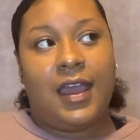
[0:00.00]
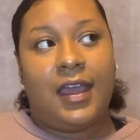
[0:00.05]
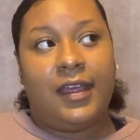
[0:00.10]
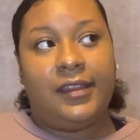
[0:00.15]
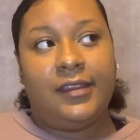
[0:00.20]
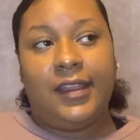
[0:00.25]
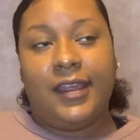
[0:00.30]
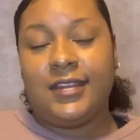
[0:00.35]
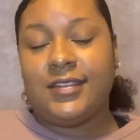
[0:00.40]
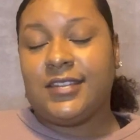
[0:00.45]

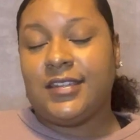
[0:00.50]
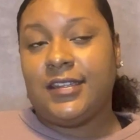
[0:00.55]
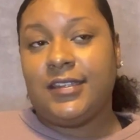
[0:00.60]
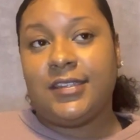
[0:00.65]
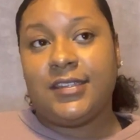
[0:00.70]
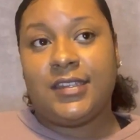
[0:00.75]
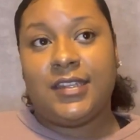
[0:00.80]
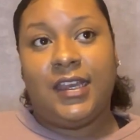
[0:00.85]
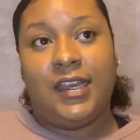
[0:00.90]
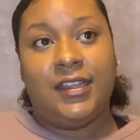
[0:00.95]
Let's
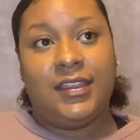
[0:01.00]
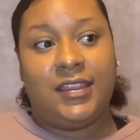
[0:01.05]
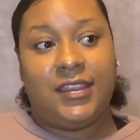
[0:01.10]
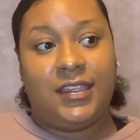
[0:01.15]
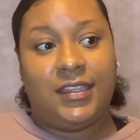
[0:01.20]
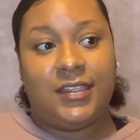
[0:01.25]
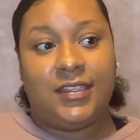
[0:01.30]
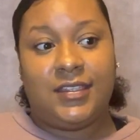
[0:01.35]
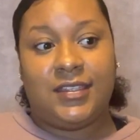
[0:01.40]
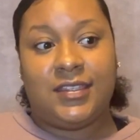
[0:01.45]
just cut
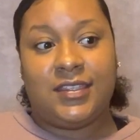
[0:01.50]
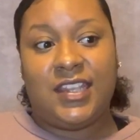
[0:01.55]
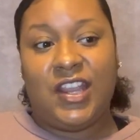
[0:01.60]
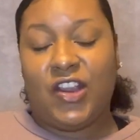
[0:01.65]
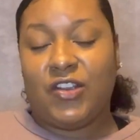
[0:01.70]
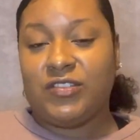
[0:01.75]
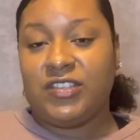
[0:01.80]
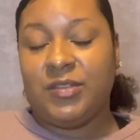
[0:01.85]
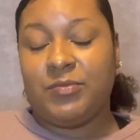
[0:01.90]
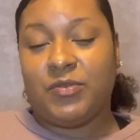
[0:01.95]
this
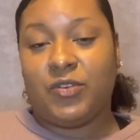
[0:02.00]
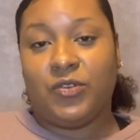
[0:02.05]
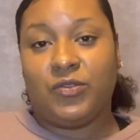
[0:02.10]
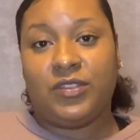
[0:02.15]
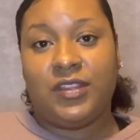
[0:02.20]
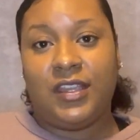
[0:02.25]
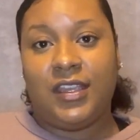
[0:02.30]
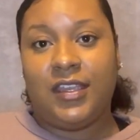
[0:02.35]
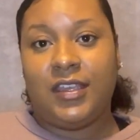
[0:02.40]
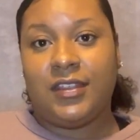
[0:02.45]
stereotypical
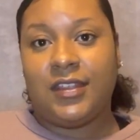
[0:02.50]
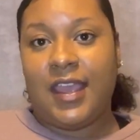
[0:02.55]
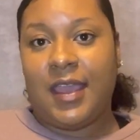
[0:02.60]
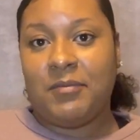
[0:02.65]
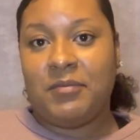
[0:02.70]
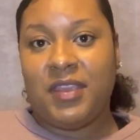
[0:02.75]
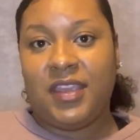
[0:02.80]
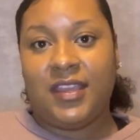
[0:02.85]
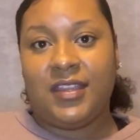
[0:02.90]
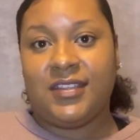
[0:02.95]
thing that
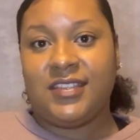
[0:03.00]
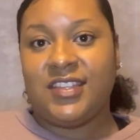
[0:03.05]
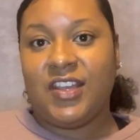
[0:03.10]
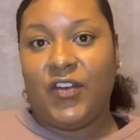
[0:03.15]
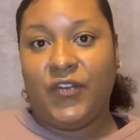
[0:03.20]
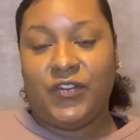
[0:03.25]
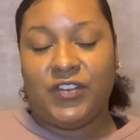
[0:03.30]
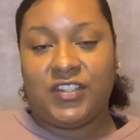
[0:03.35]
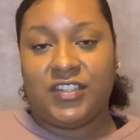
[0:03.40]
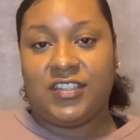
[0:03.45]
being
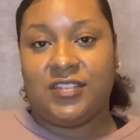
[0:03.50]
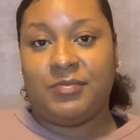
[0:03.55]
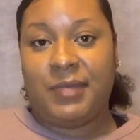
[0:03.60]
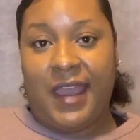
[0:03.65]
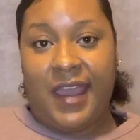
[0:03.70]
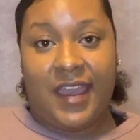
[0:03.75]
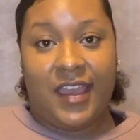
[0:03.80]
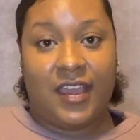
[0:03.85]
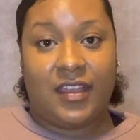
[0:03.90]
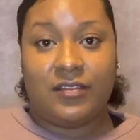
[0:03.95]
selfish is
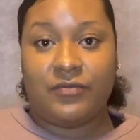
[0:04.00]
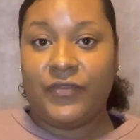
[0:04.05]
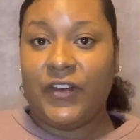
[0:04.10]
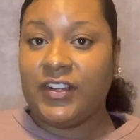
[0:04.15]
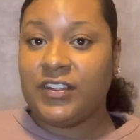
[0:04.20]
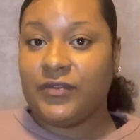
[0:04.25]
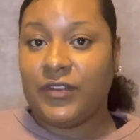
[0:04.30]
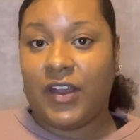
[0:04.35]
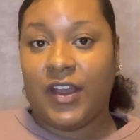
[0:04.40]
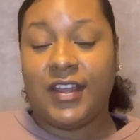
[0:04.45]
bad.
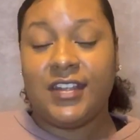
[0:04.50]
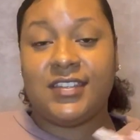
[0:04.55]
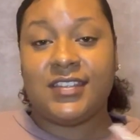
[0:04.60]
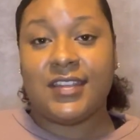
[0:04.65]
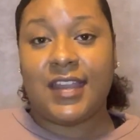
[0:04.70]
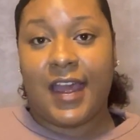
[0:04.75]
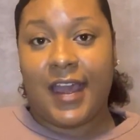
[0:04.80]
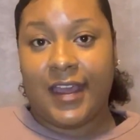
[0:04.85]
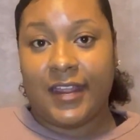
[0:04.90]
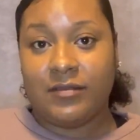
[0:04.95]
First of all, it's
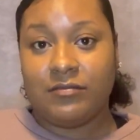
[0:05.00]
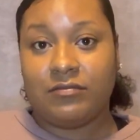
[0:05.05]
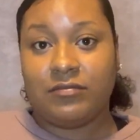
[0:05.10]
not.